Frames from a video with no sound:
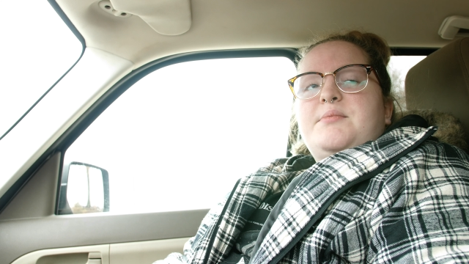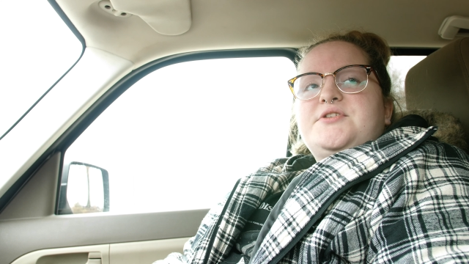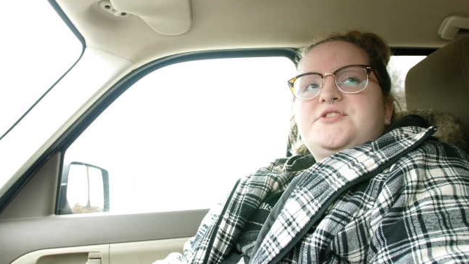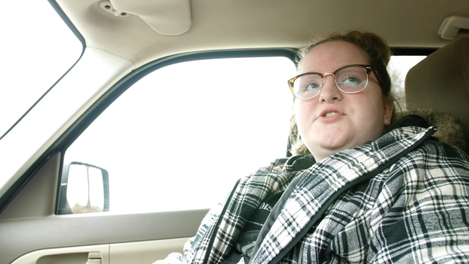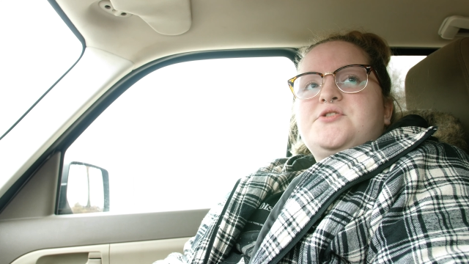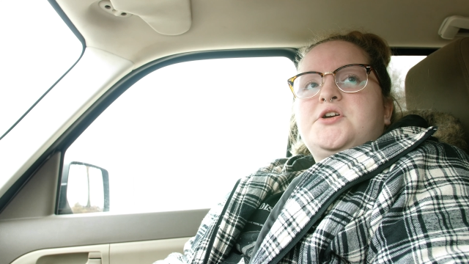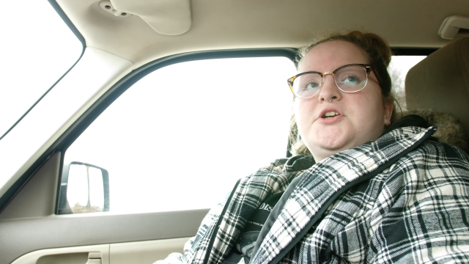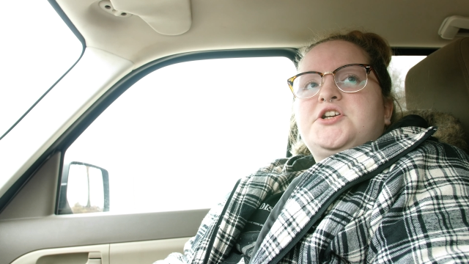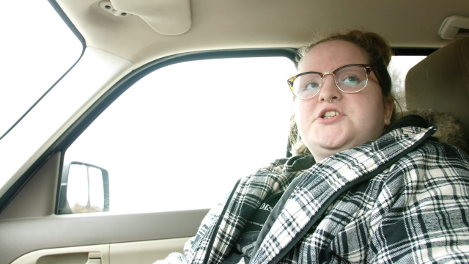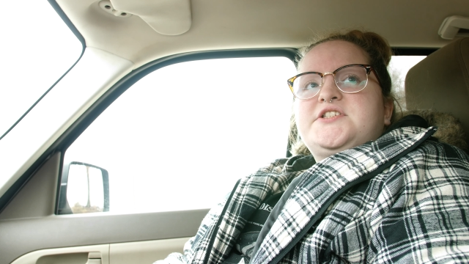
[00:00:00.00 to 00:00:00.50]
but
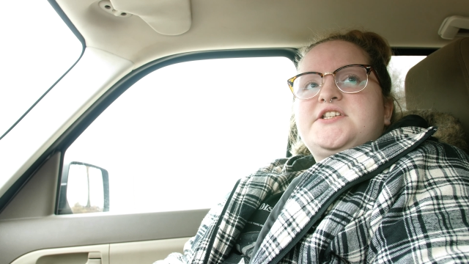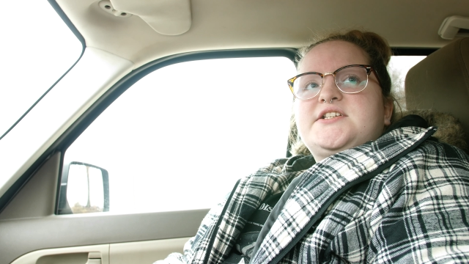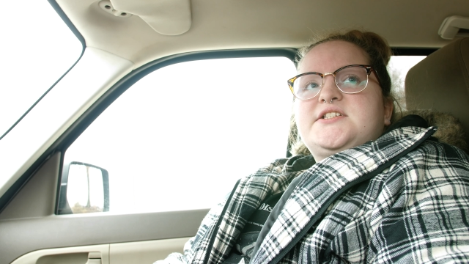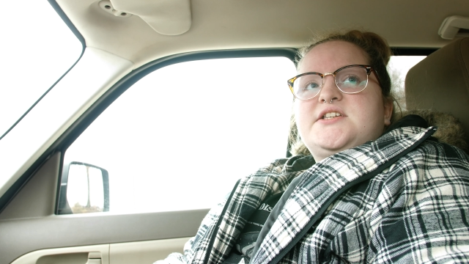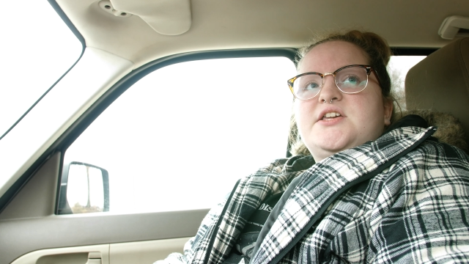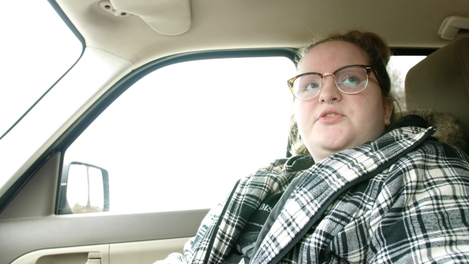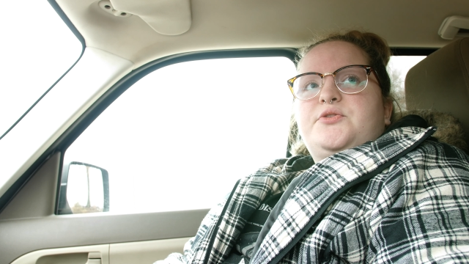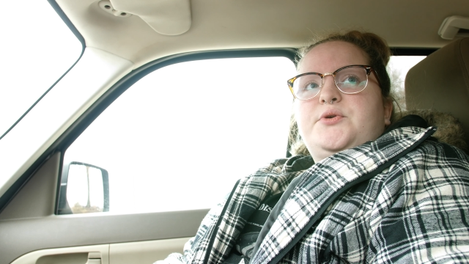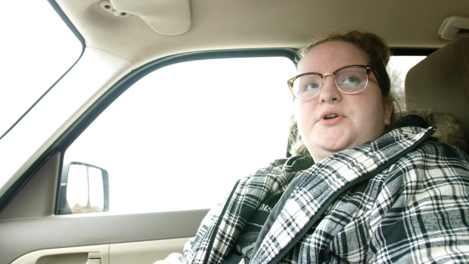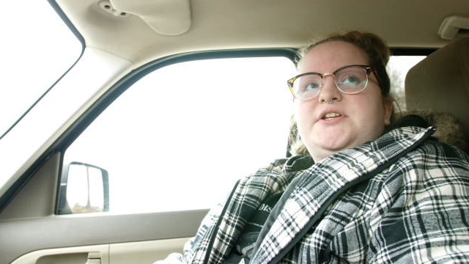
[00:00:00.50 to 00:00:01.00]

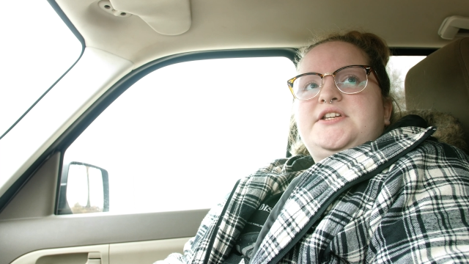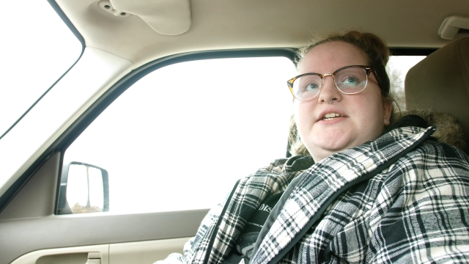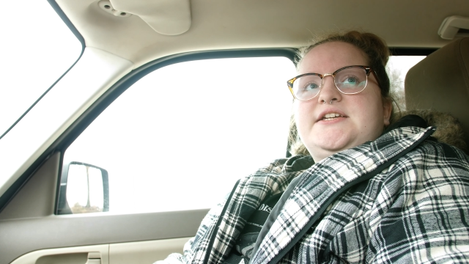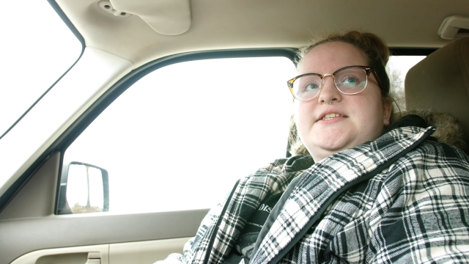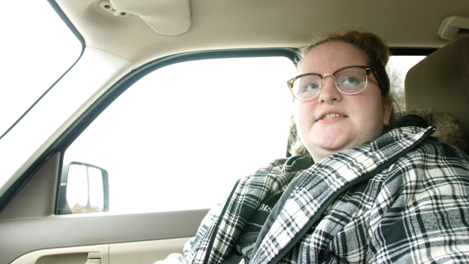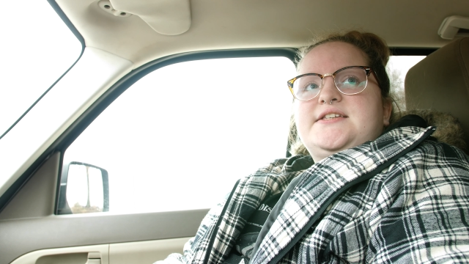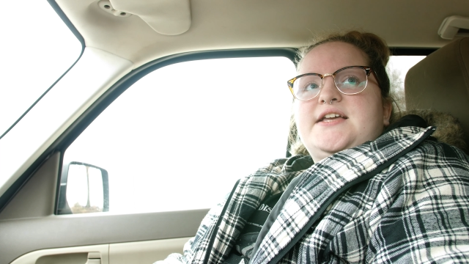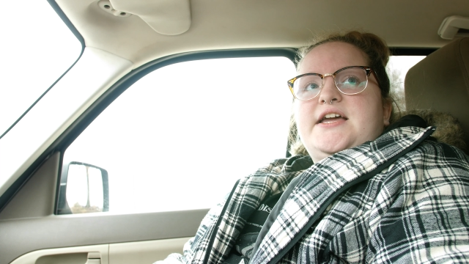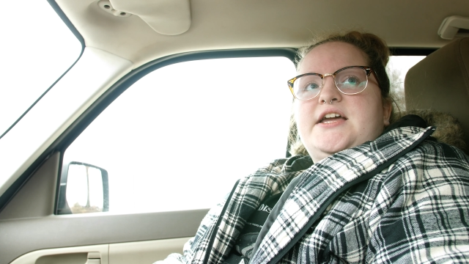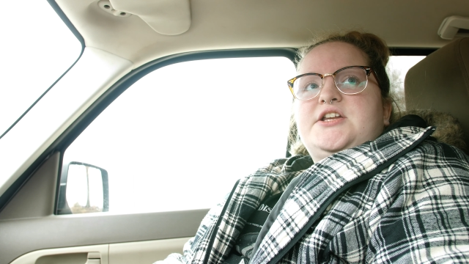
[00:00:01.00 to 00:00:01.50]
263
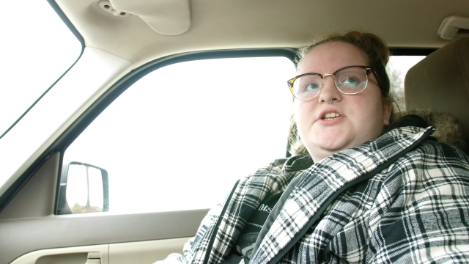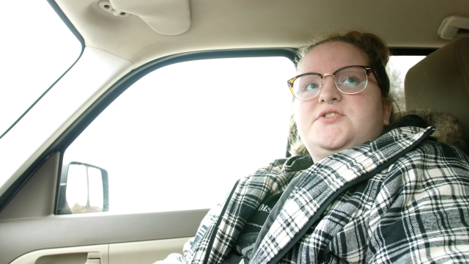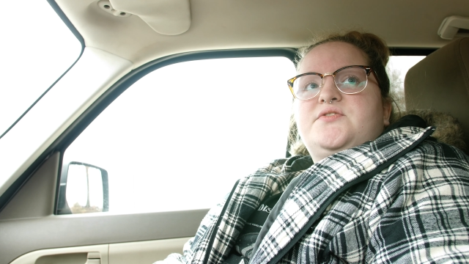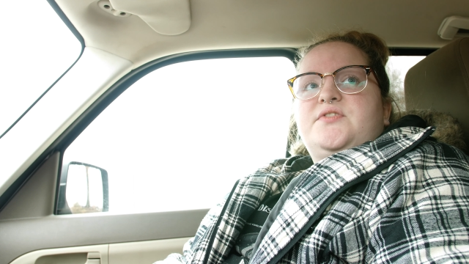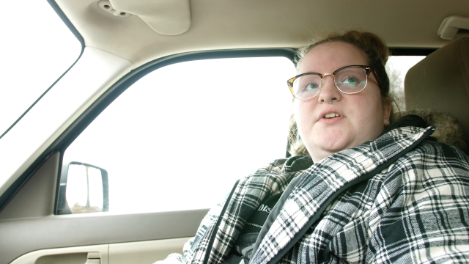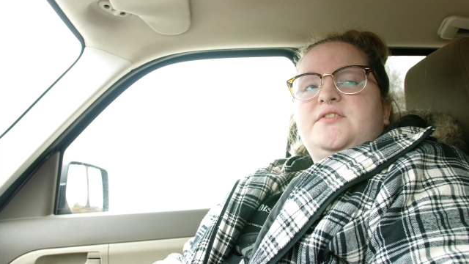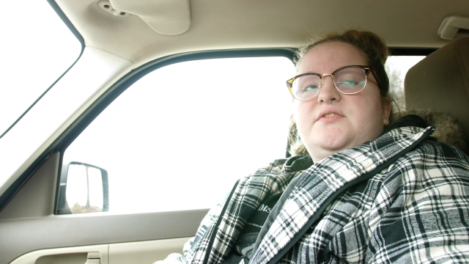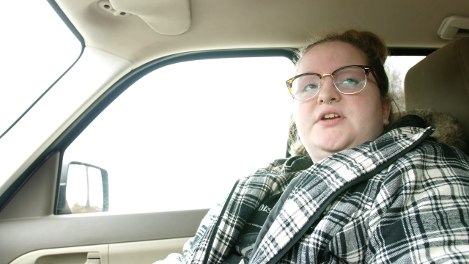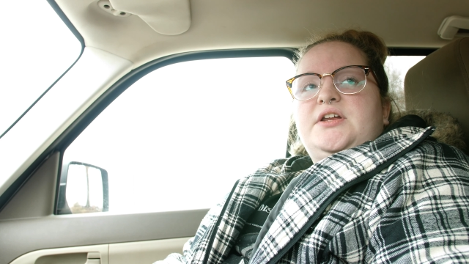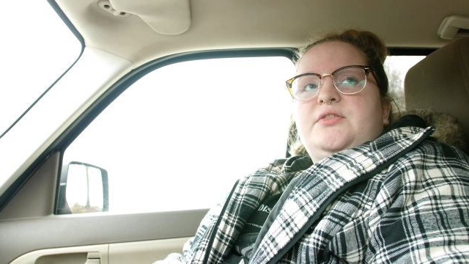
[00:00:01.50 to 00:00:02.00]
teens
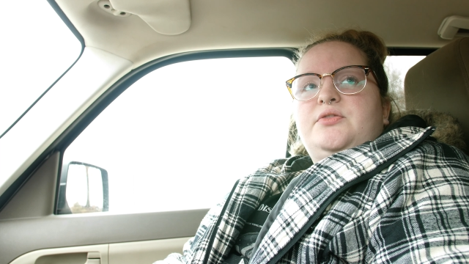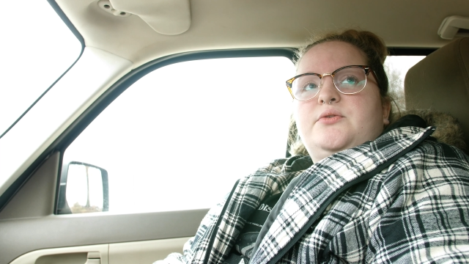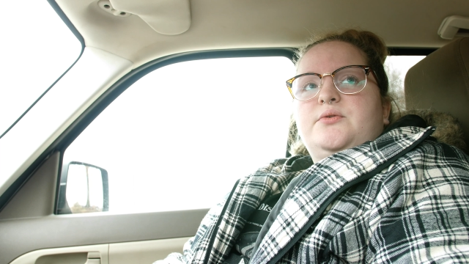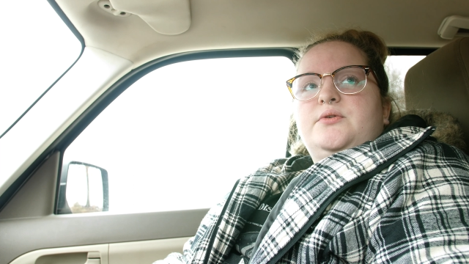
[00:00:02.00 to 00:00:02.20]
aged 15